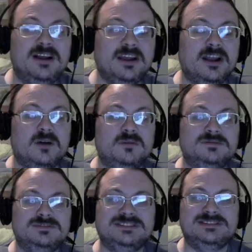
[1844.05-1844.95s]
Yeah, I heard it's a
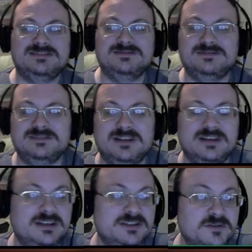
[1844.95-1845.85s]
good RPG, but